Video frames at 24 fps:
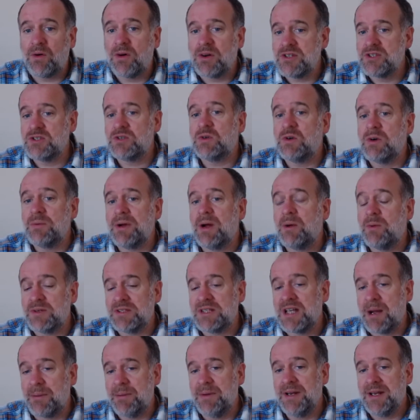our story about what's
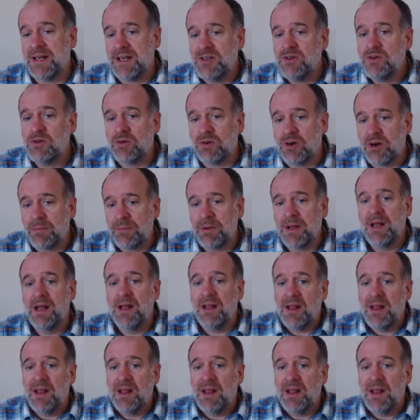happening in Europe,